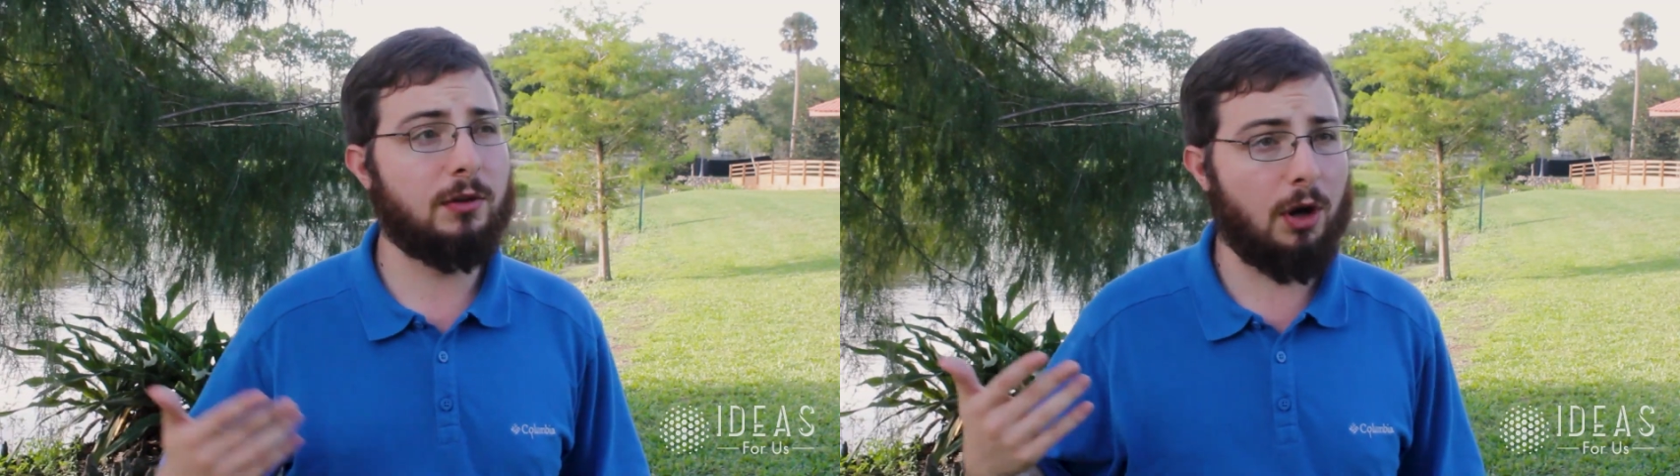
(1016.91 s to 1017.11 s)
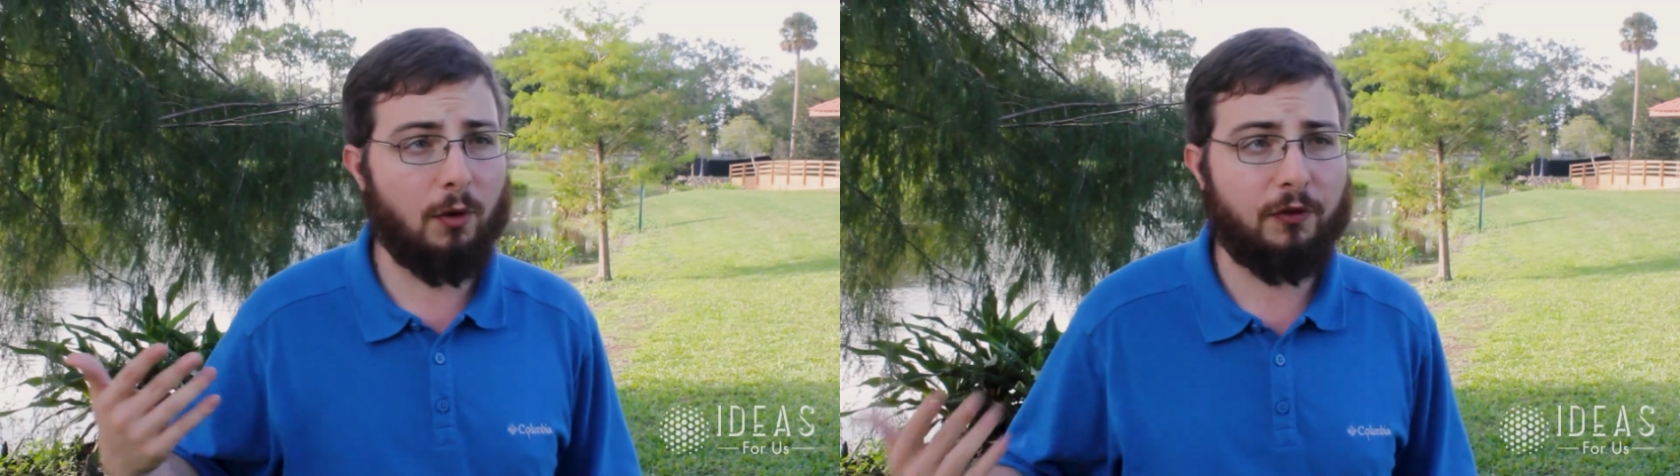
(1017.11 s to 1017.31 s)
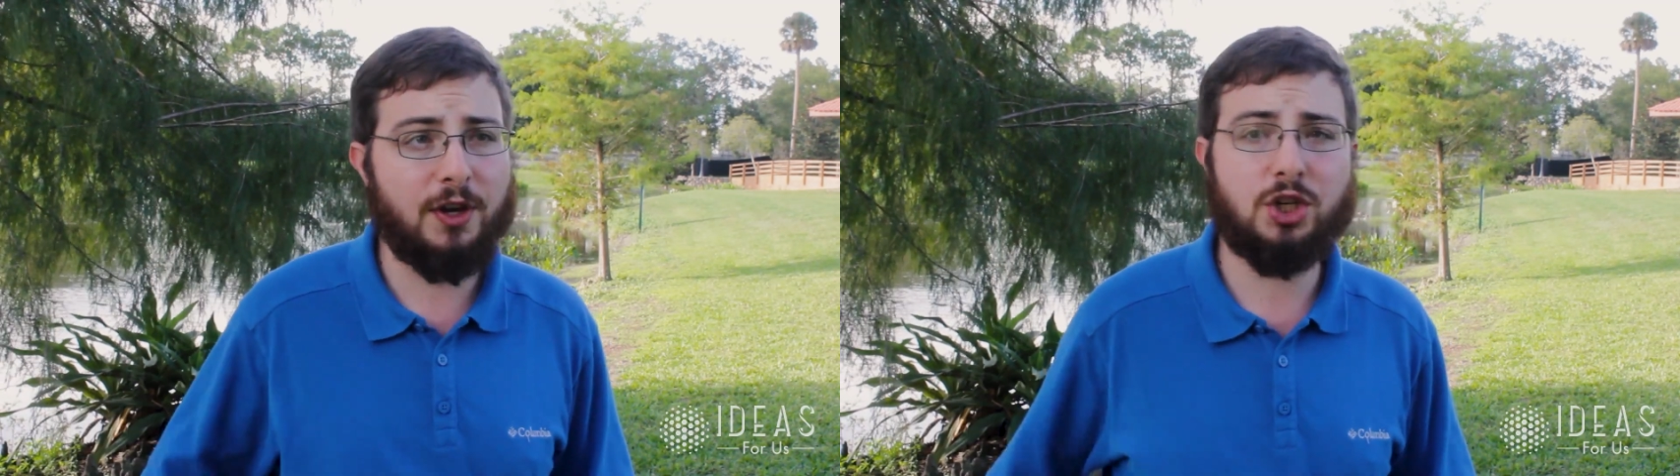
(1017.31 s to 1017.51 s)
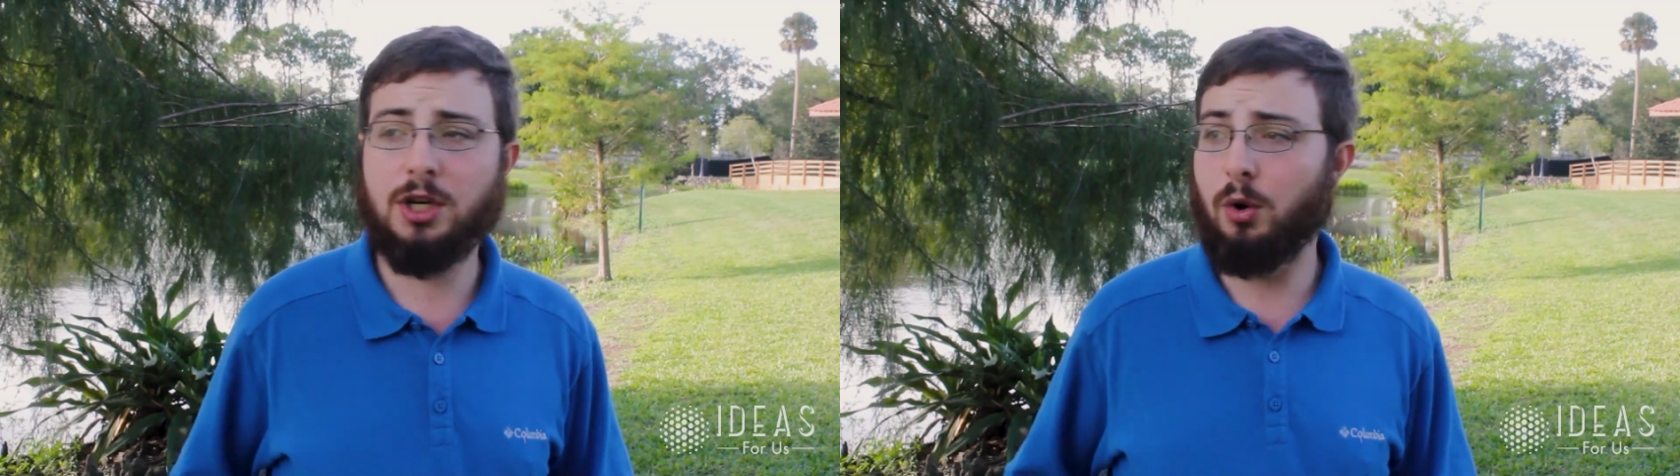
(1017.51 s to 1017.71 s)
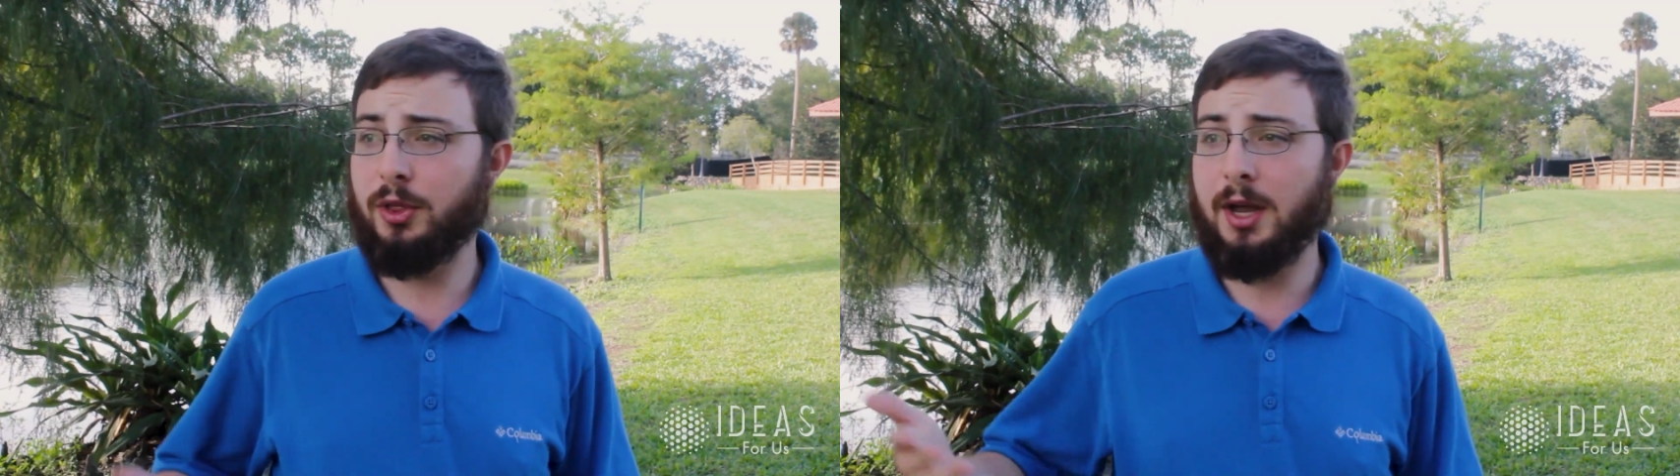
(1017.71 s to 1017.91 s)
go
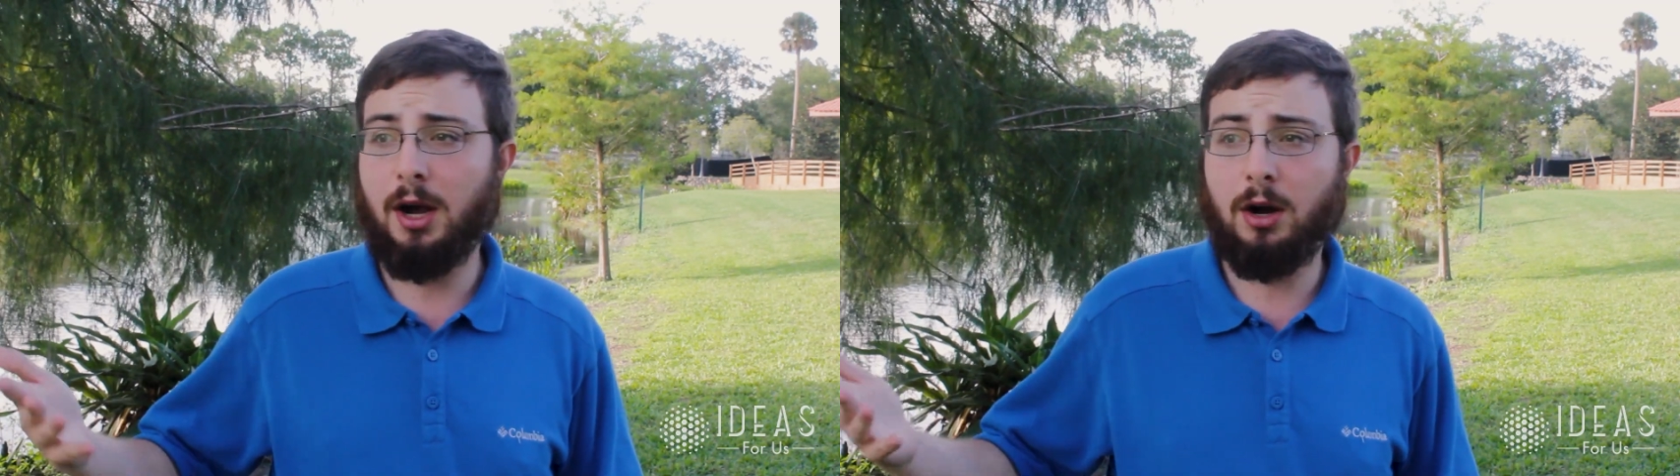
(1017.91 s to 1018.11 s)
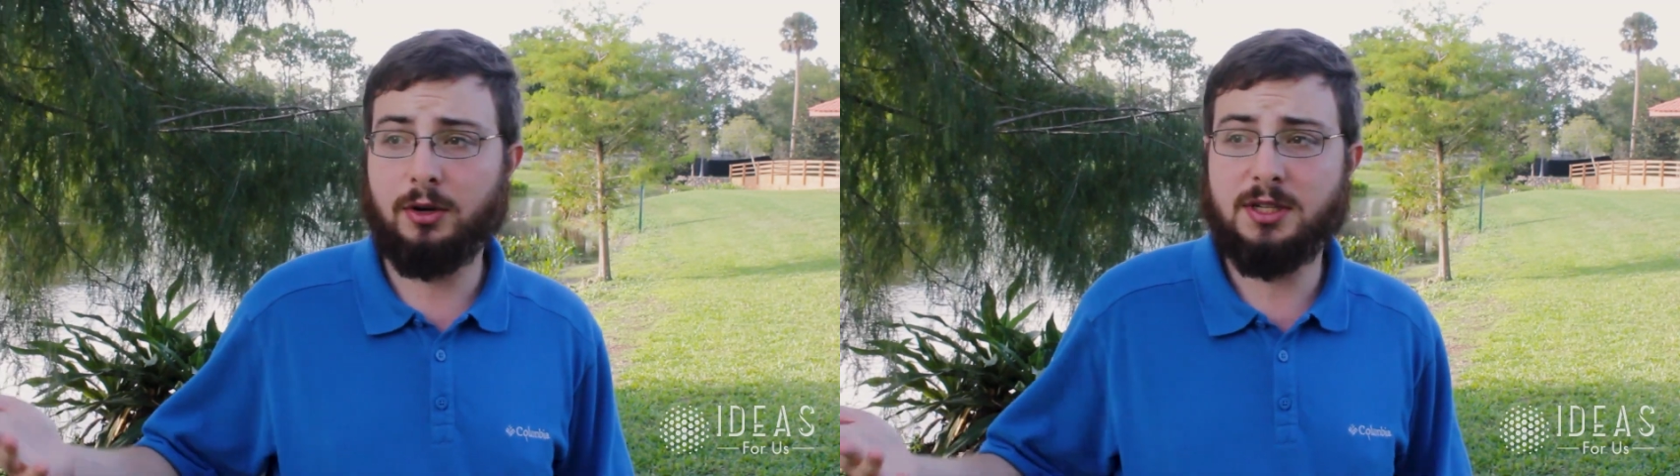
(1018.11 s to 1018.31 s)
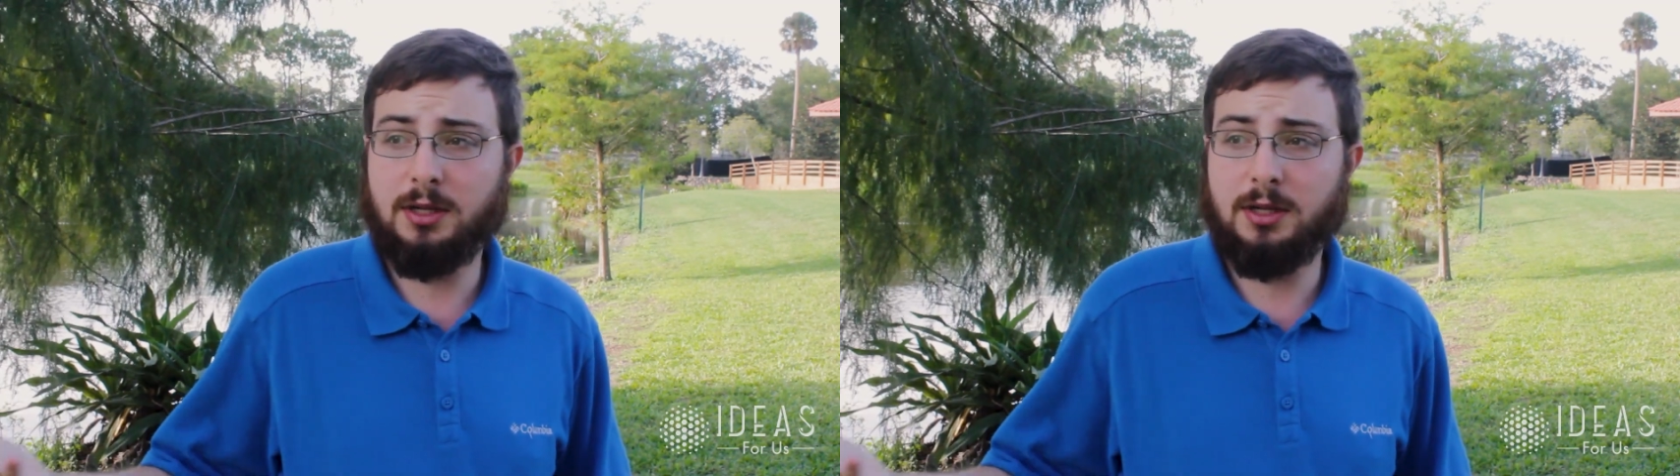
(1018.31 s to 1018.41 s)
fishing or they are